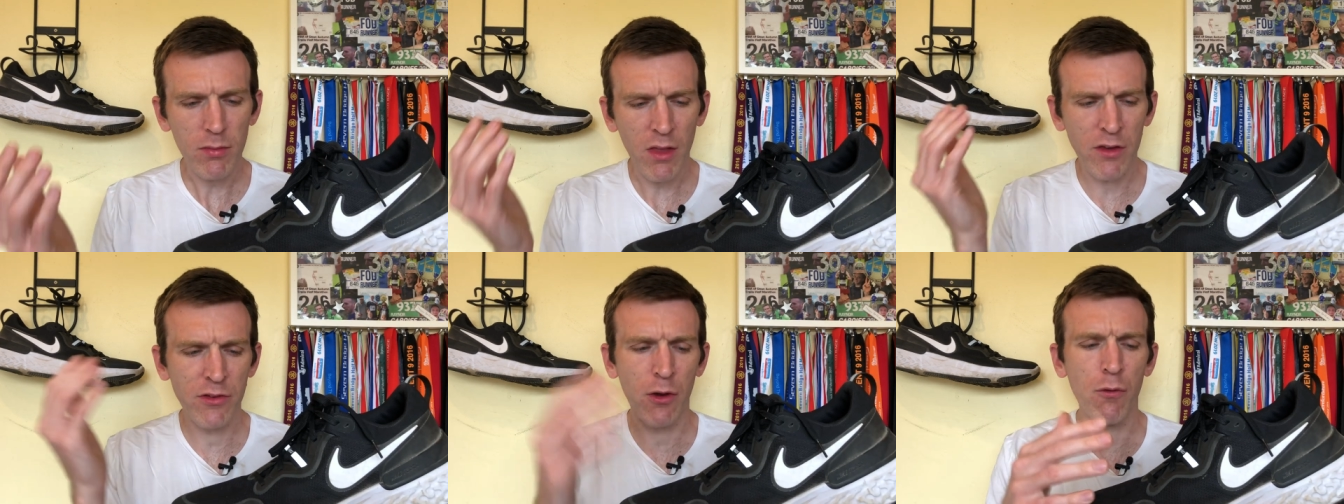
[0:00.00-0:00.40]

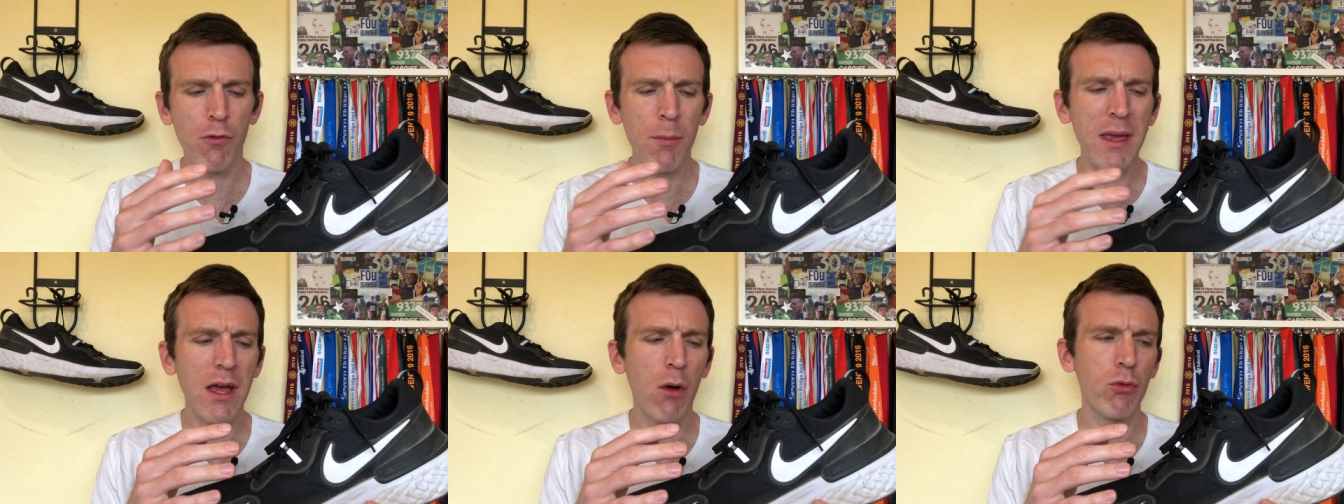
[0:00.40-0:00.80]
So for
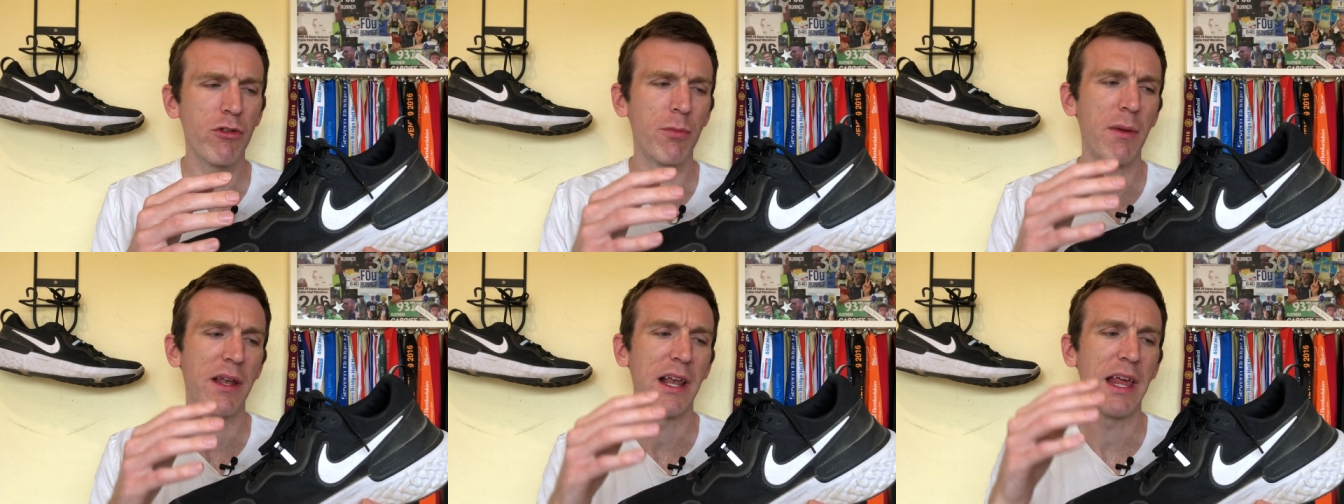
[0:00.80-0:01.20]
me,
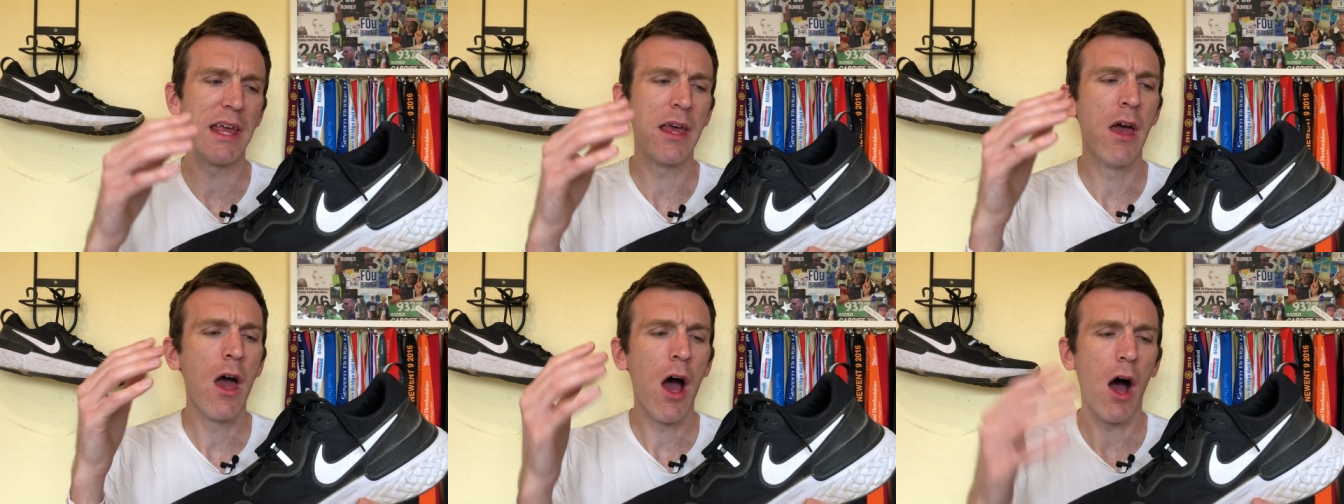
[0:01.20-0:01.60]

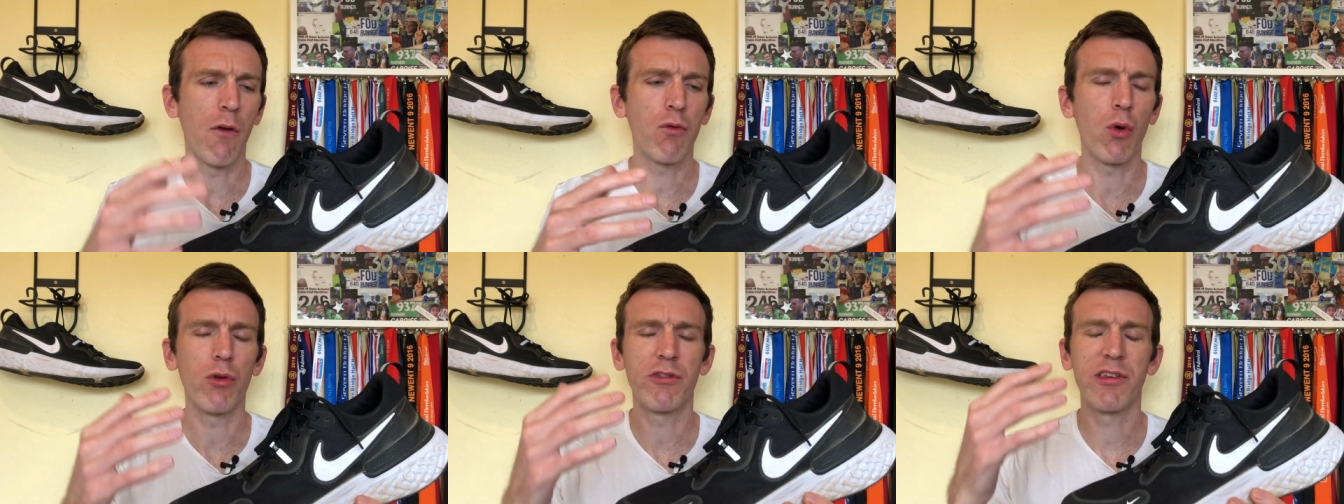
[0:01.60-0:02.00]
ultimately, I've
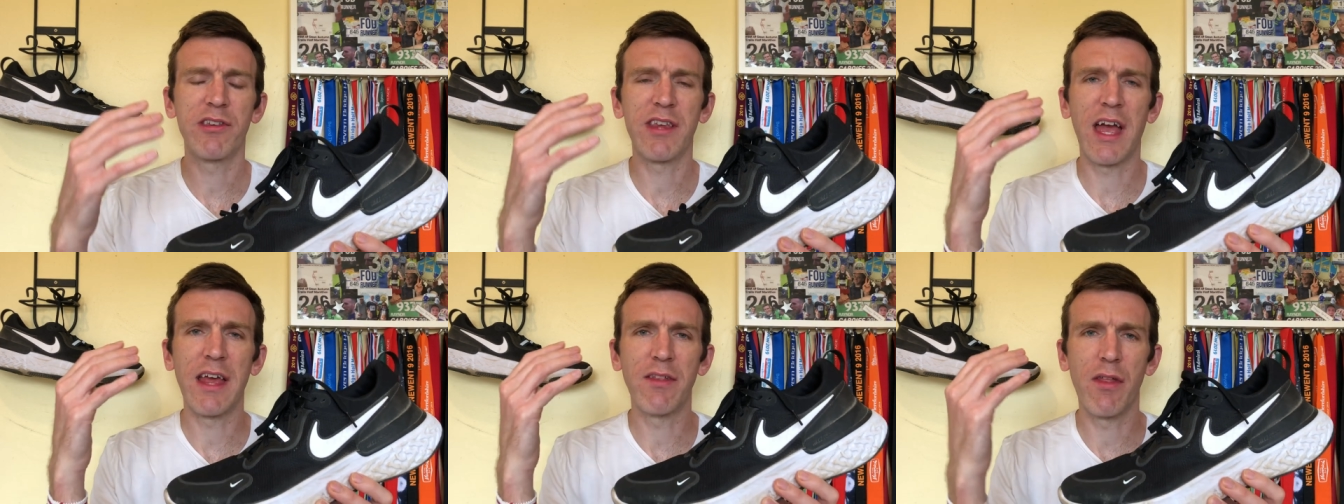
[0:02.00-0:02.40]
got to
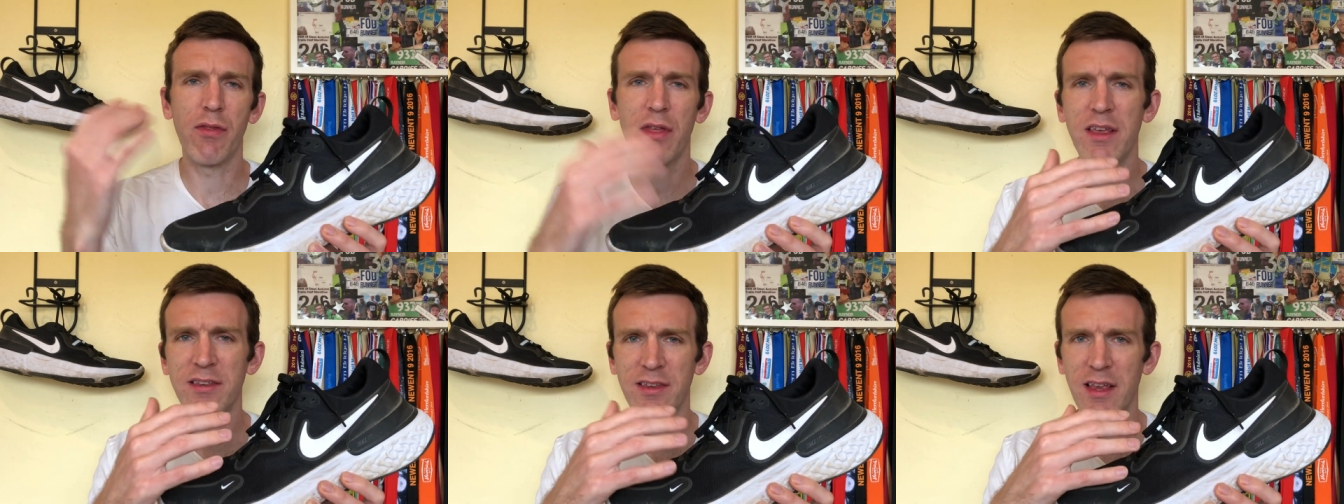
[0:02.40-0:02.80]
say that
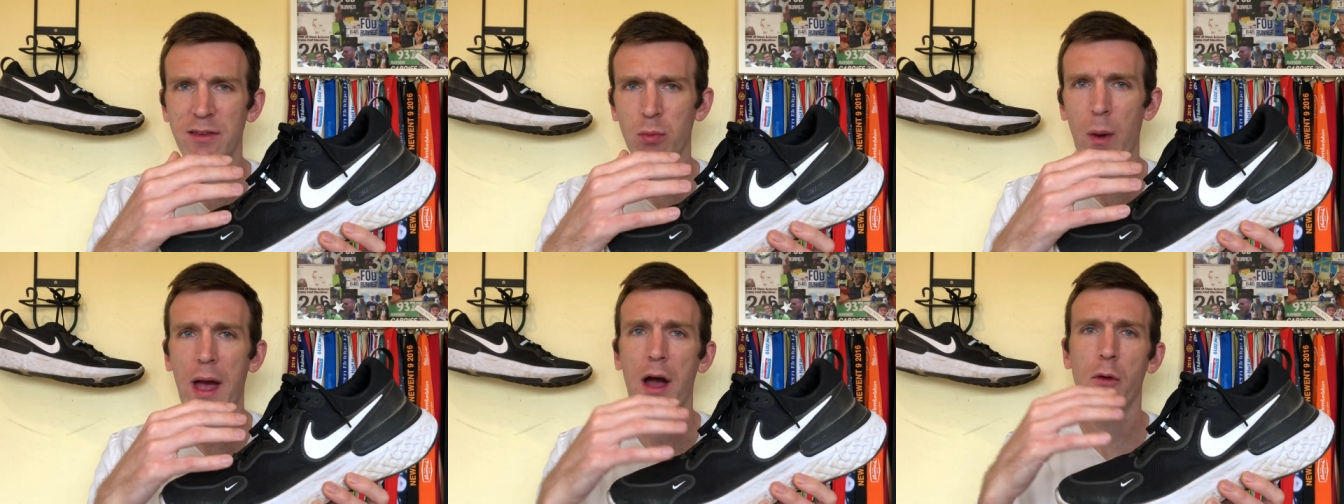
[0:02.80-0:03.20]
this is
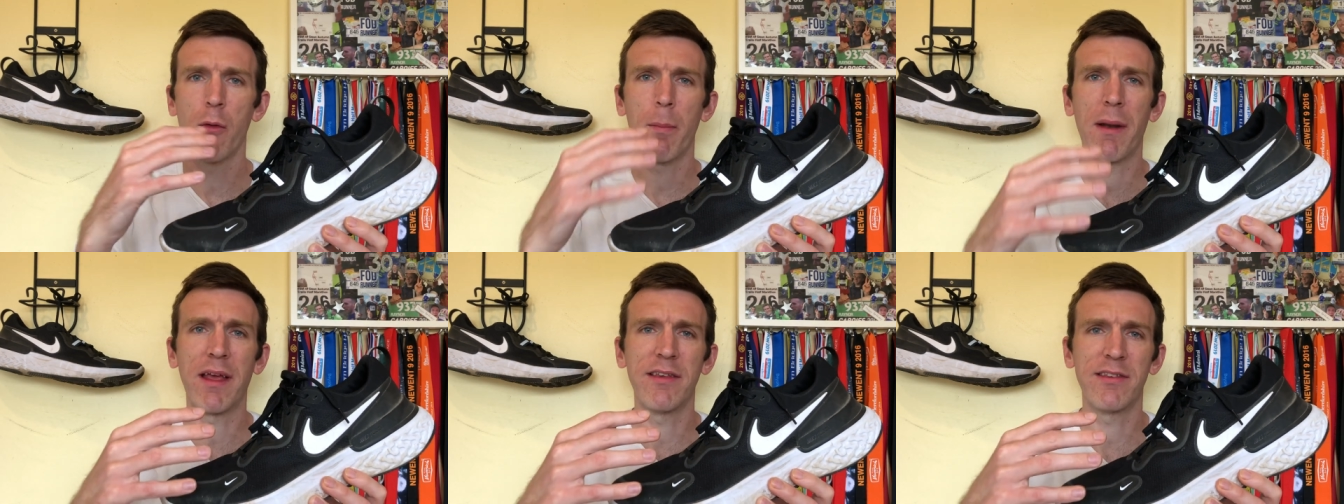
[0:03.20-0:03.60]
where I would
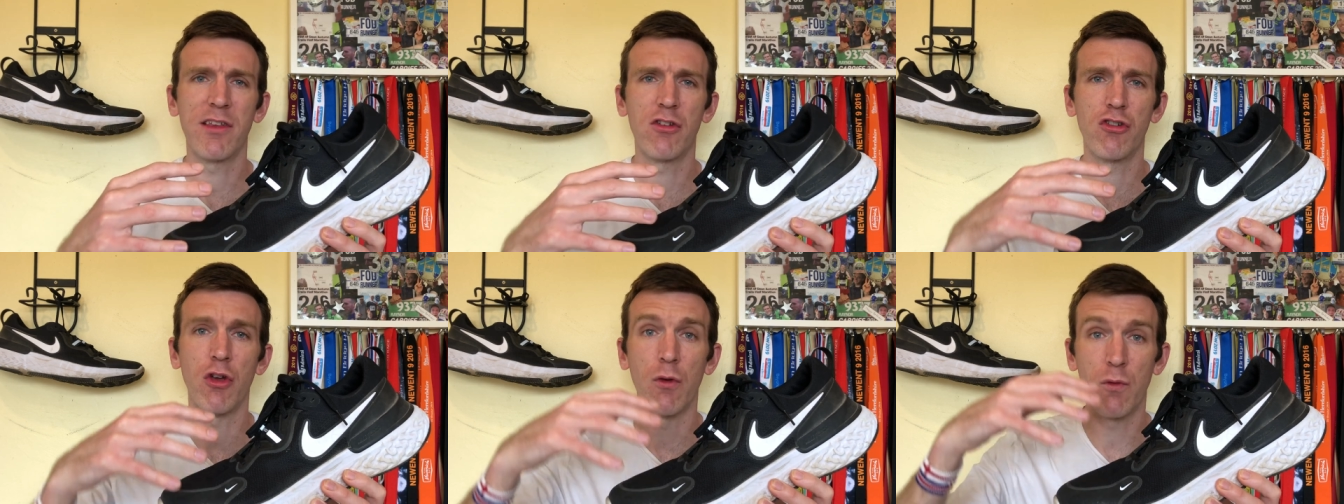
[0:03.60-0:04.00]
place this shoe,